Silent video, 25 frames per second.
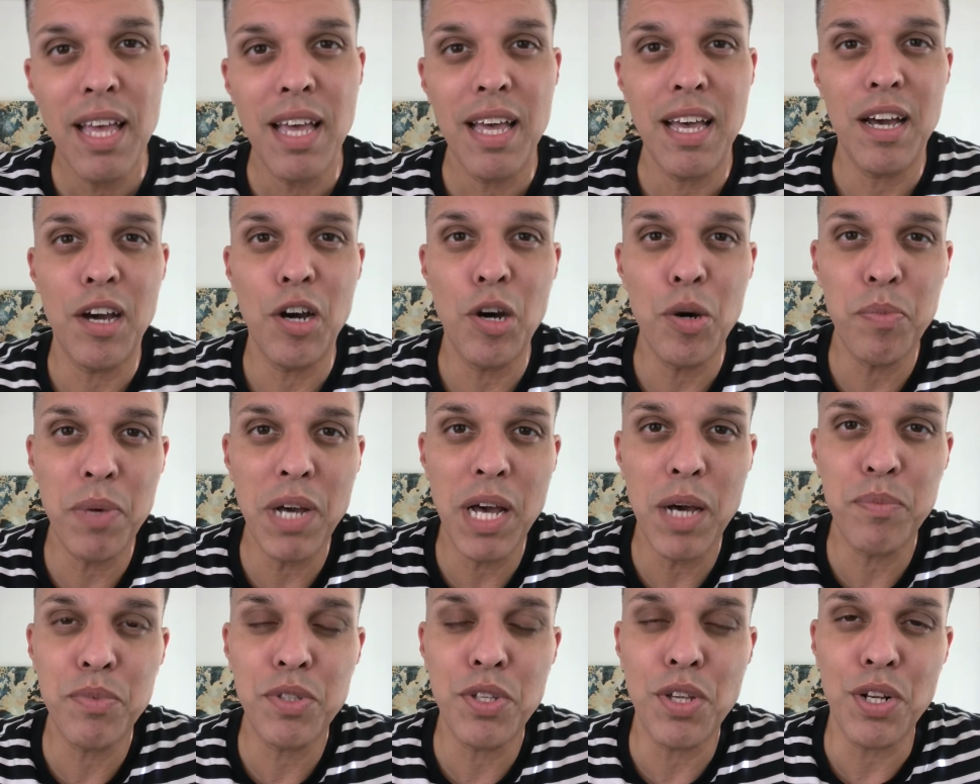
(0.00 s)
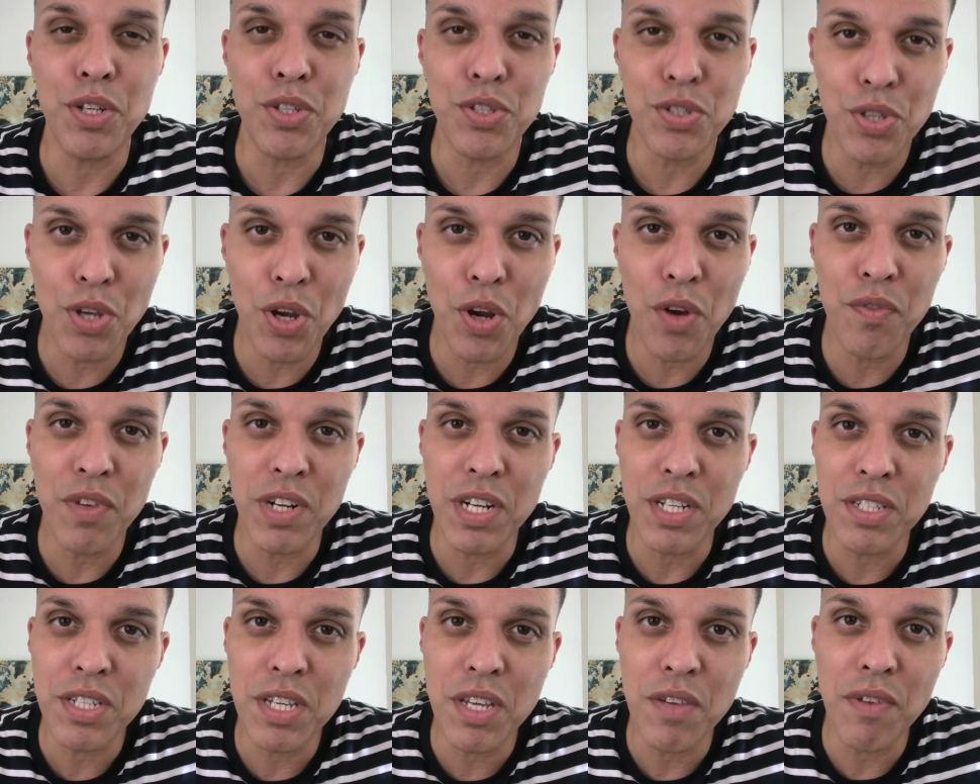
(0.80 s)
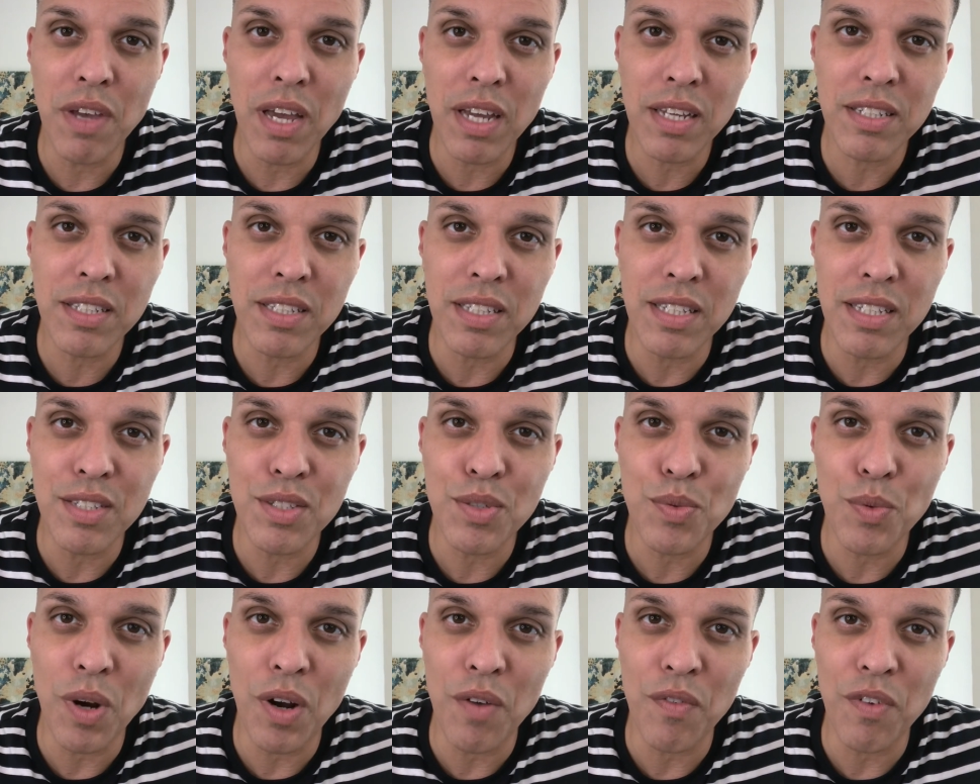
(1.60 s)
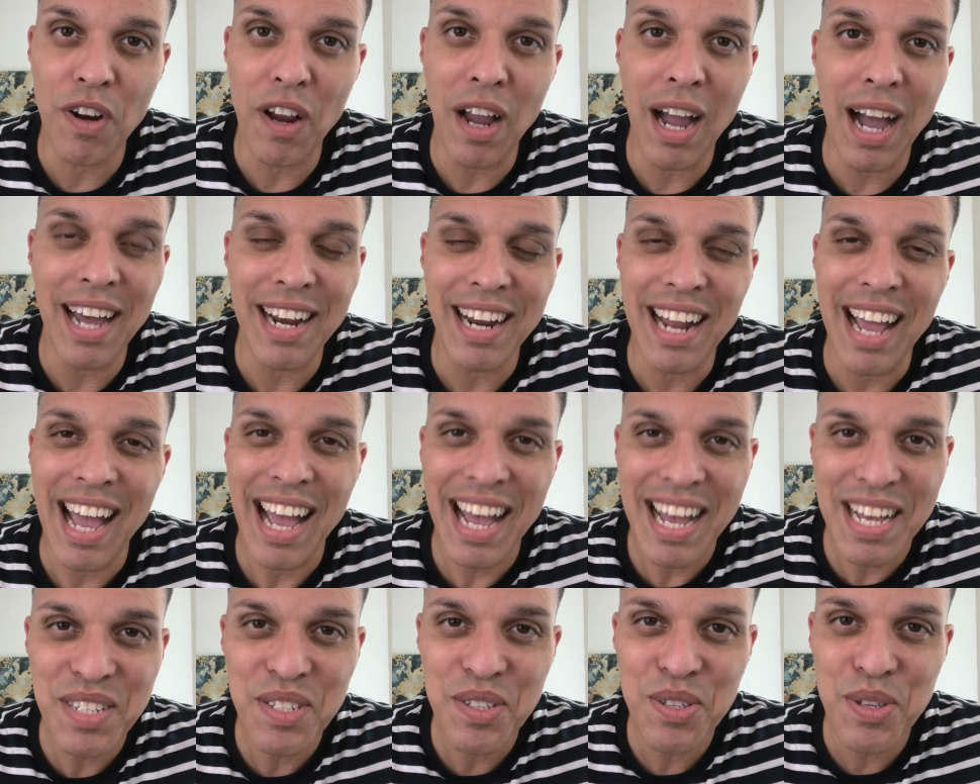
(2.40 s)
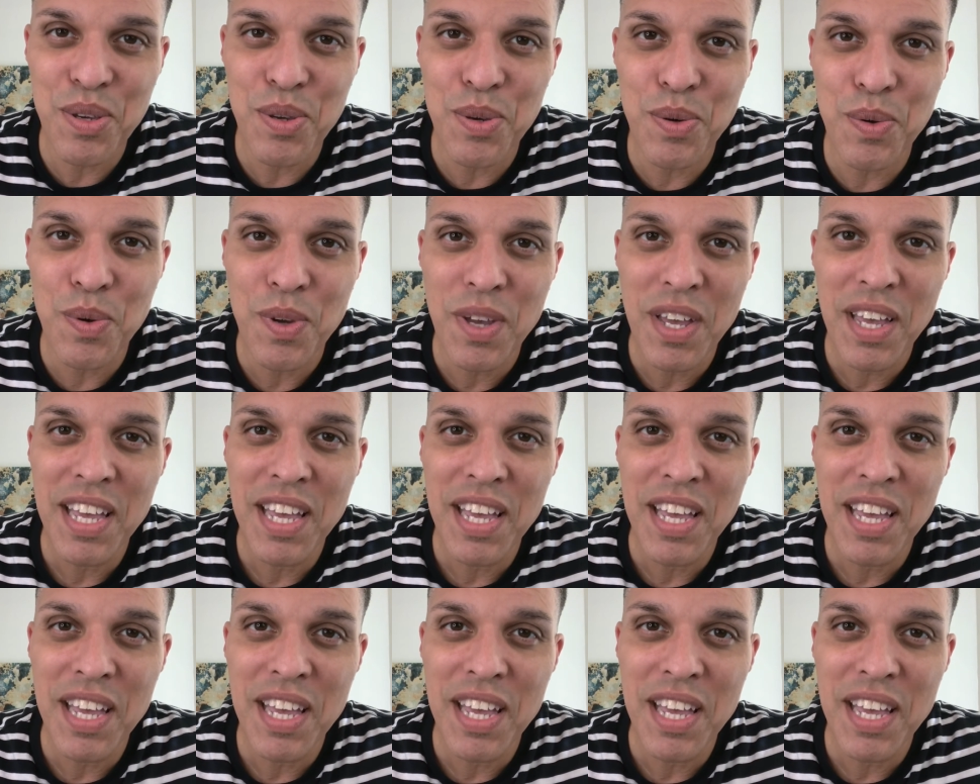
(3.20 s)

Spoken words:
I hope it helps you to serve and achieve excellence wherever God has you.